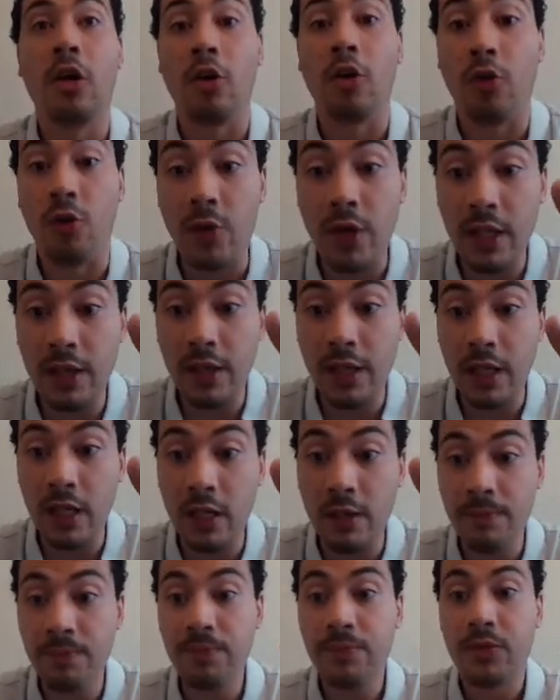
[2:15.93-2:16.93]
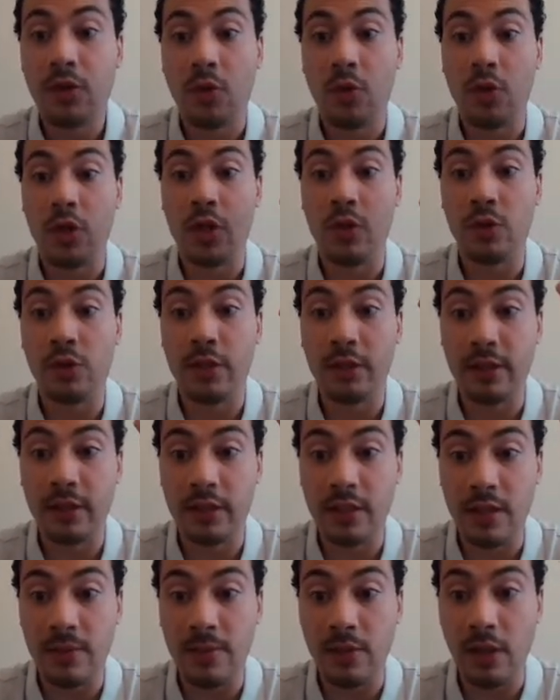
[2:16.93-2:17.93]
reading, using the
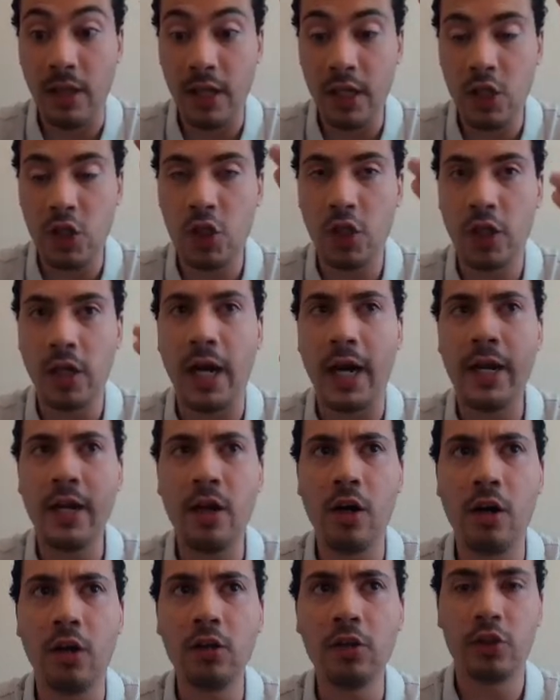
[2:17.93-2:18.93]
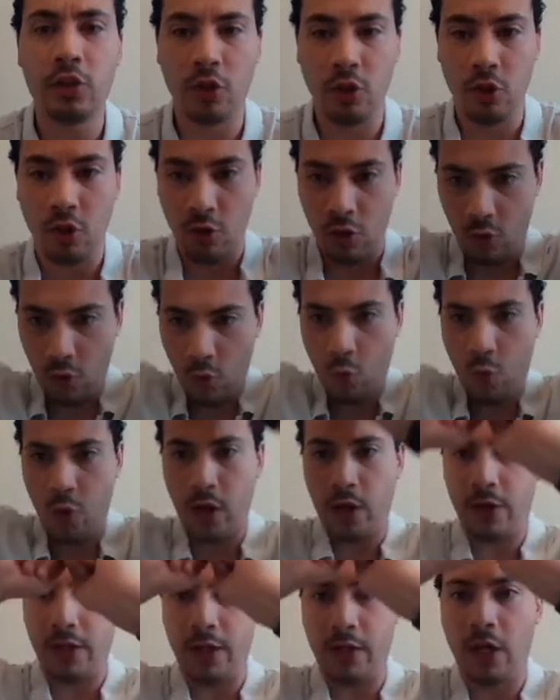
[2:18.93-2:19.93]
simulation, and also
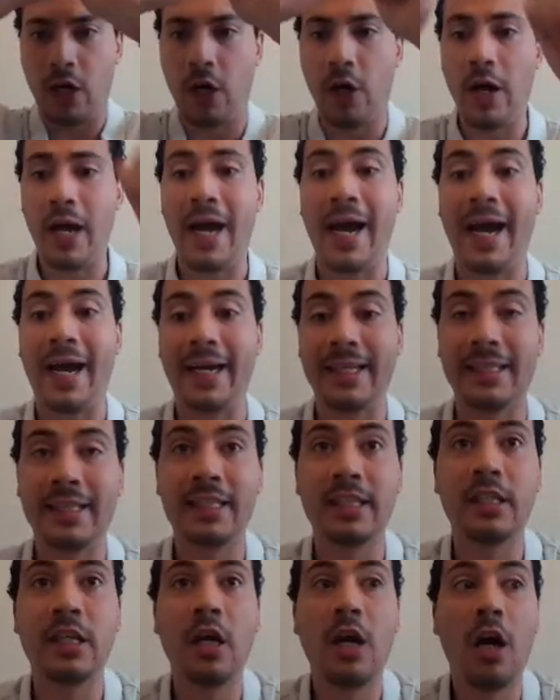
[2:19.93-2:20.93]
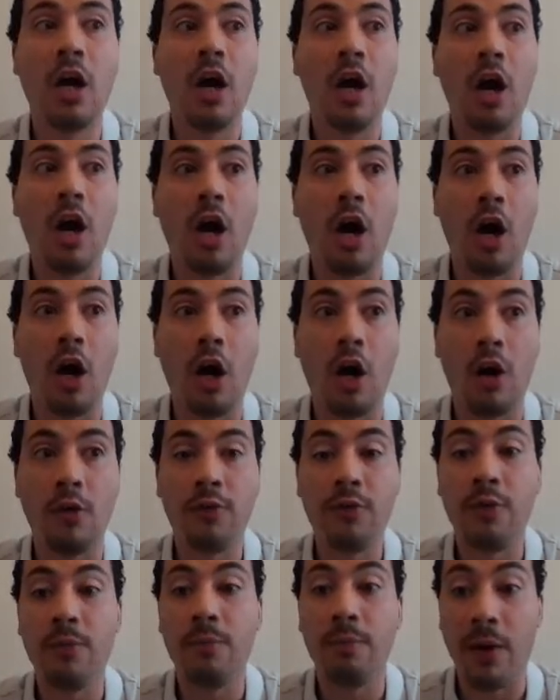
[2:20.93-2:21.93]
wearing our hats
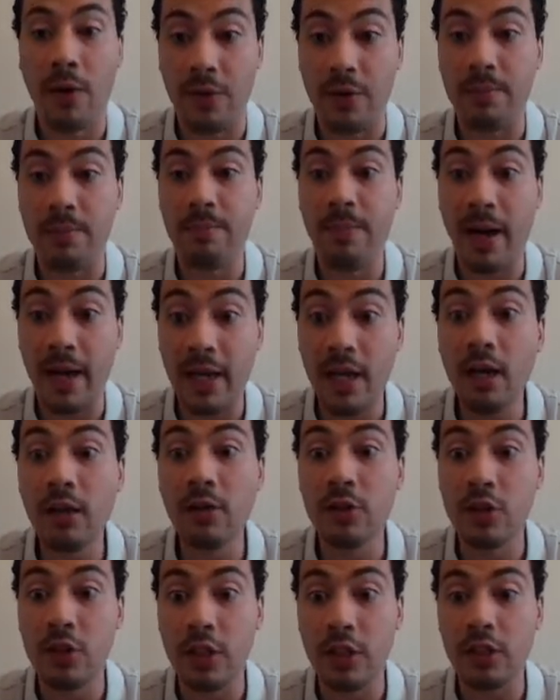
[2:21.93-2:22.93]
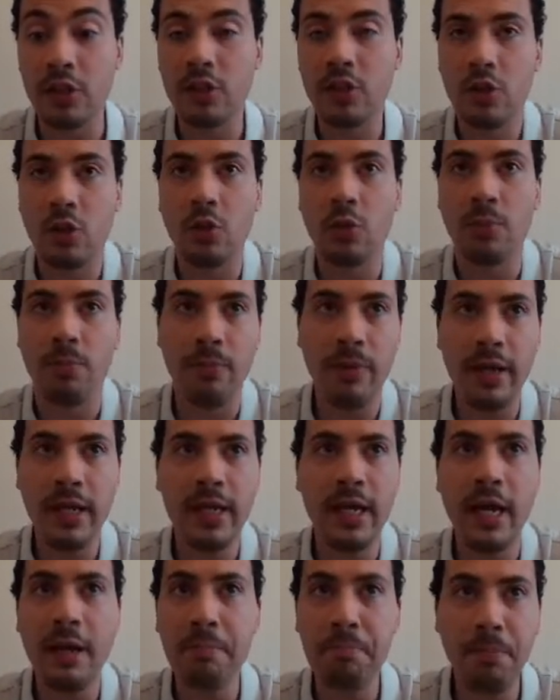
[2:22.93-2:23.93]
of marine biologists to
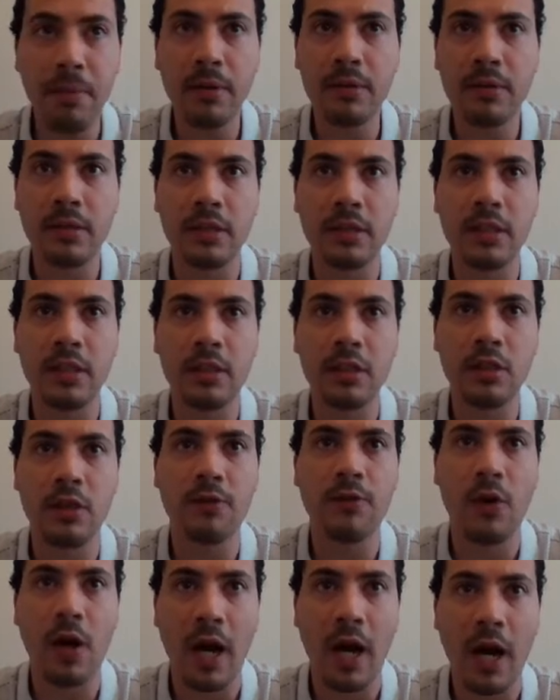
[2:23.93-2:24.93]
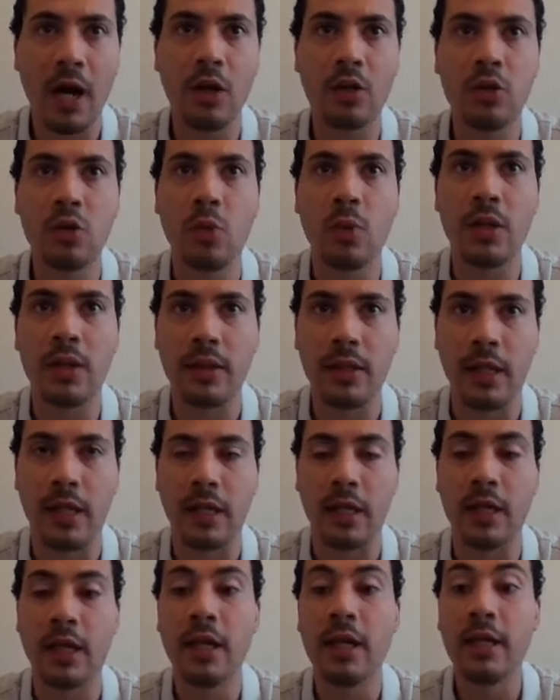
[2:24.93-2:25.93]
make hypotheses of how do we
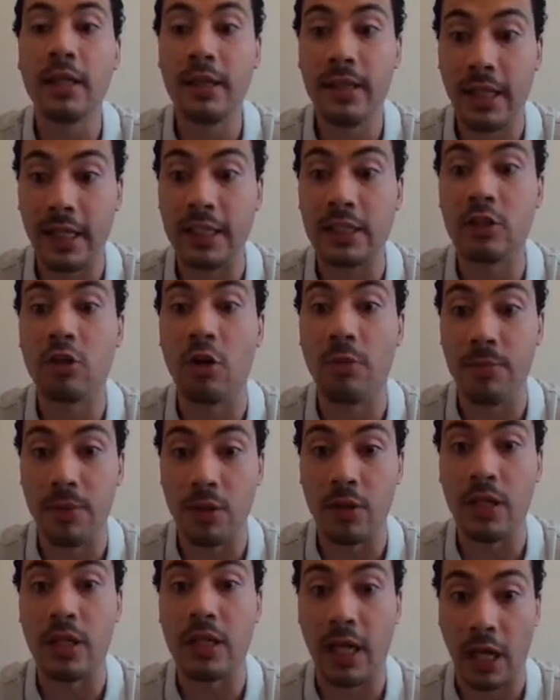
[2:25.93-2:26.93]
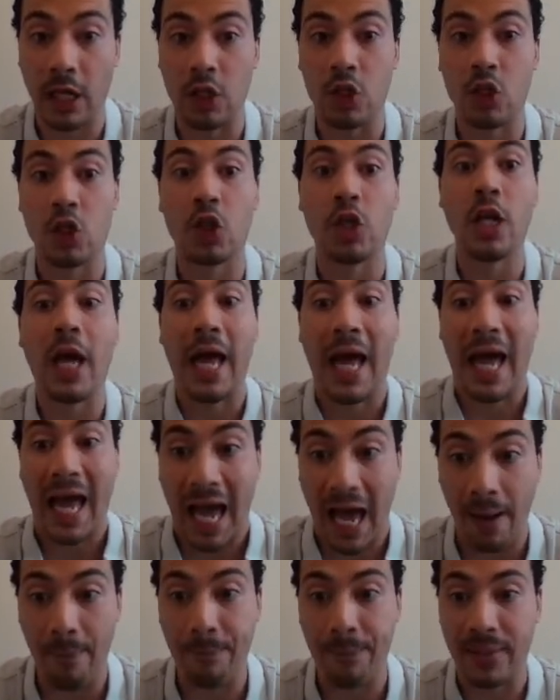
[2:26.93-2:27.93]
think this communication
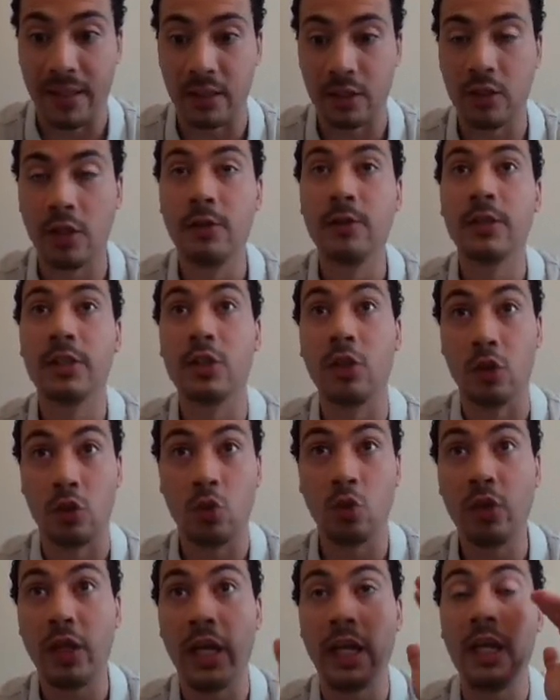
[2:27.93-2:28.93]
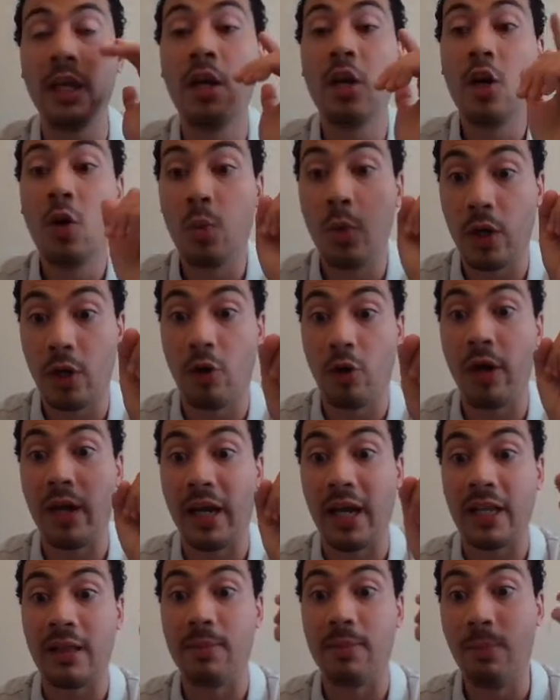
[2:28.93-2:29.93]
happens. So today we're gonna
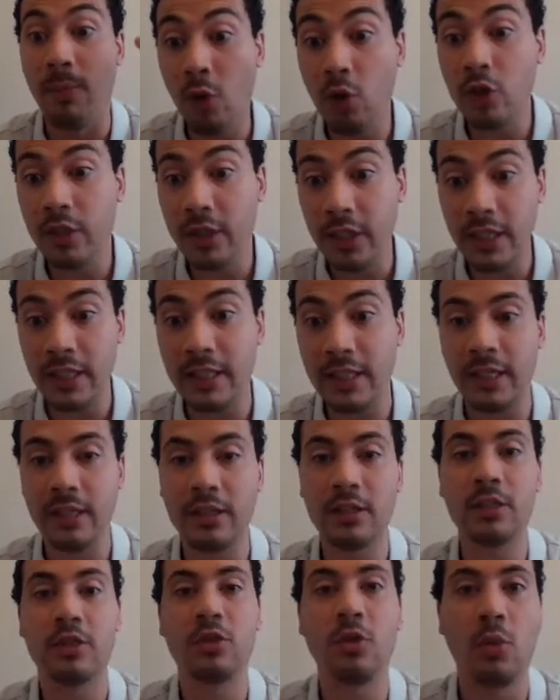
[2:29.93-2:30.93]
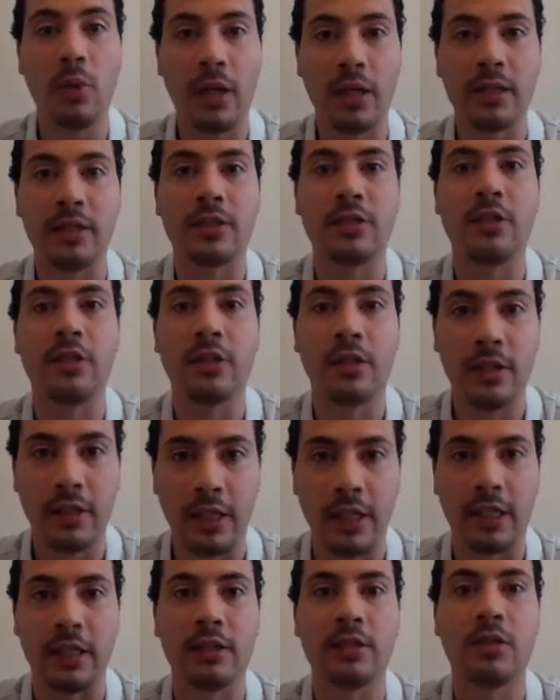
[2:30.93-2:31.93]
get more details to answer
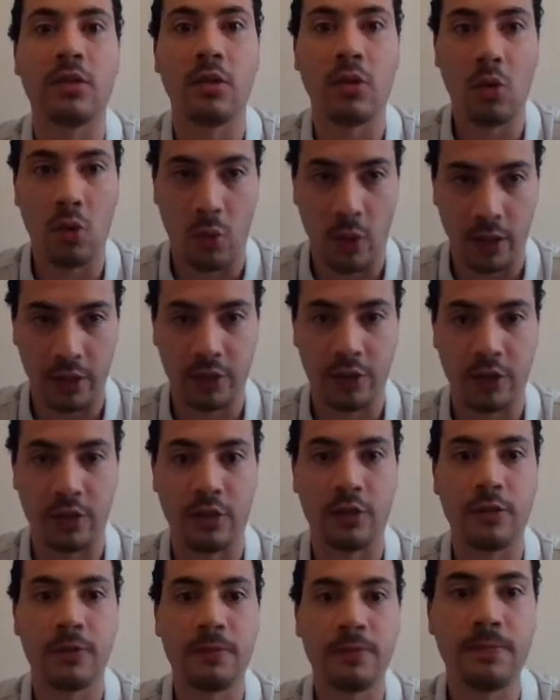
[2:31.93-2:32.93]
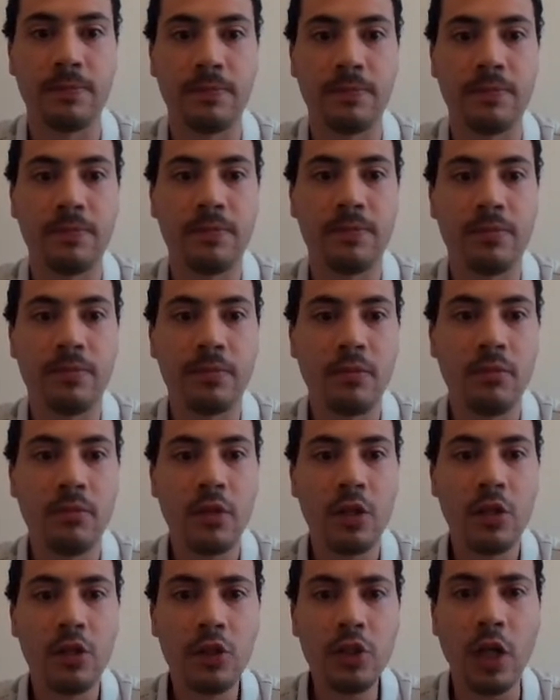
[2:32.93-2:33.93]
this question.
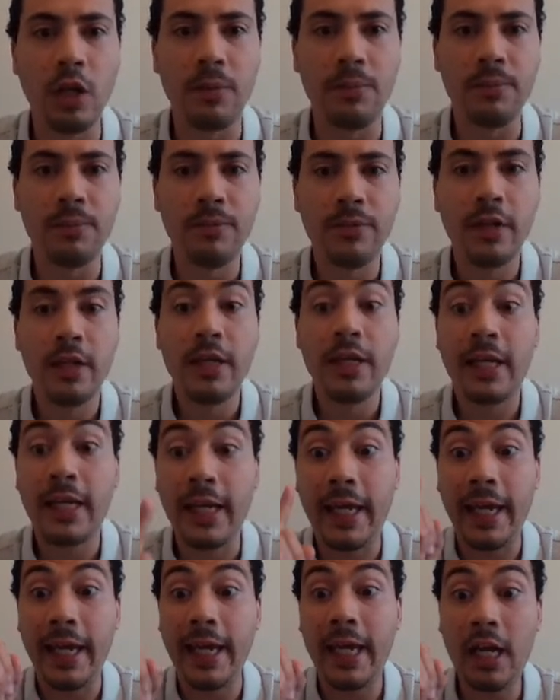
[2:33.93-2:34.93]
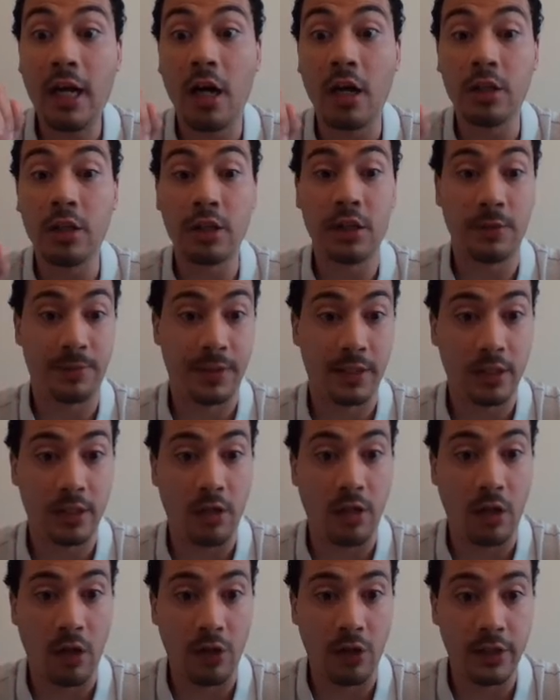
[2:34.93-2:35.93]
So, key concept
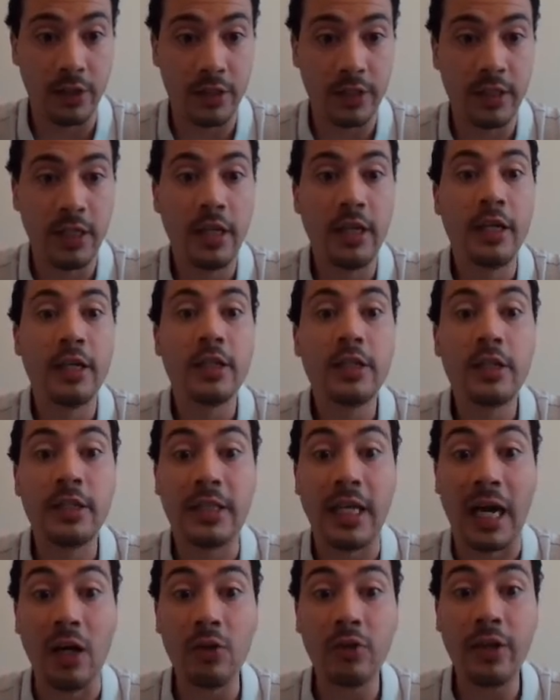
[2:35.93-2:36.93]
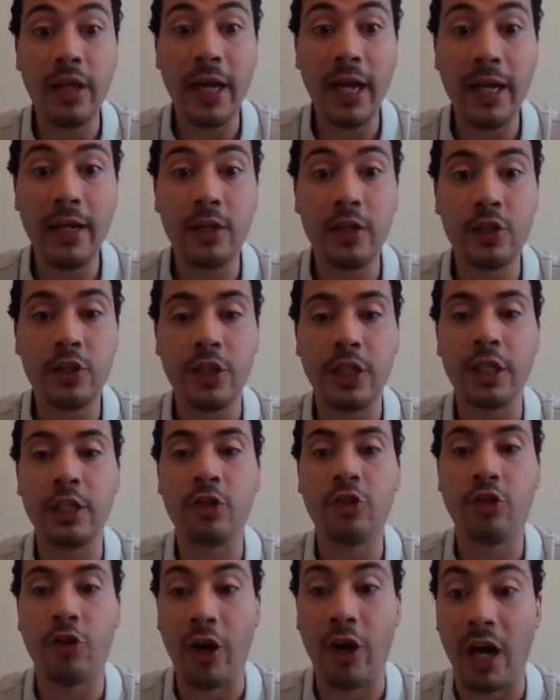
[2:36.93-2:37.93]
scholars. Sound energy
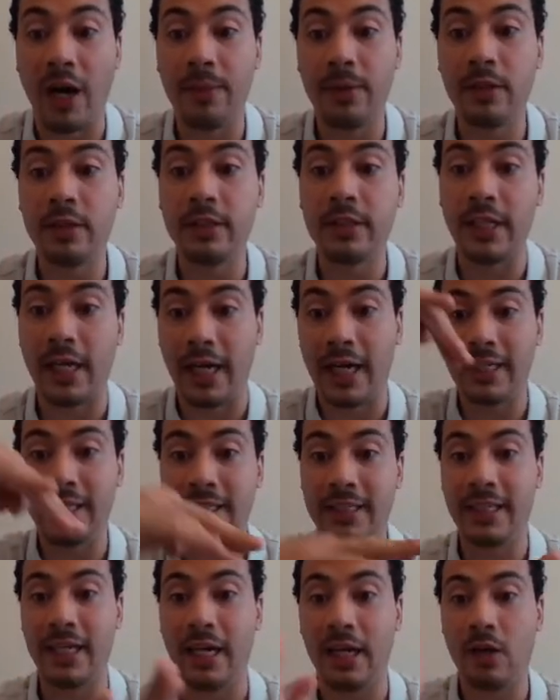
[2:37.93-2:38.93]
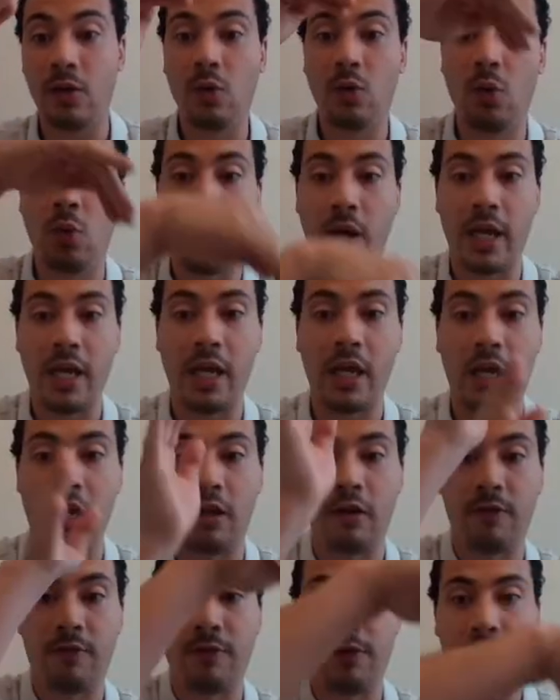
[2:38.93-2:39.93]
travels as a
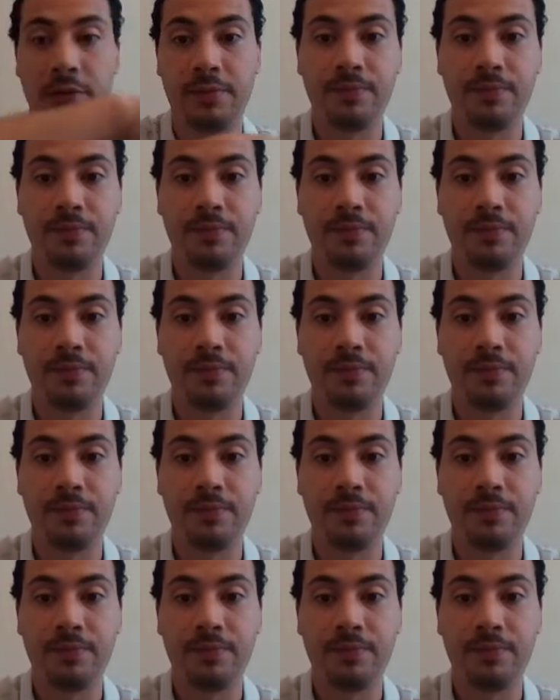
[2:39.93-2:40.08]
wave.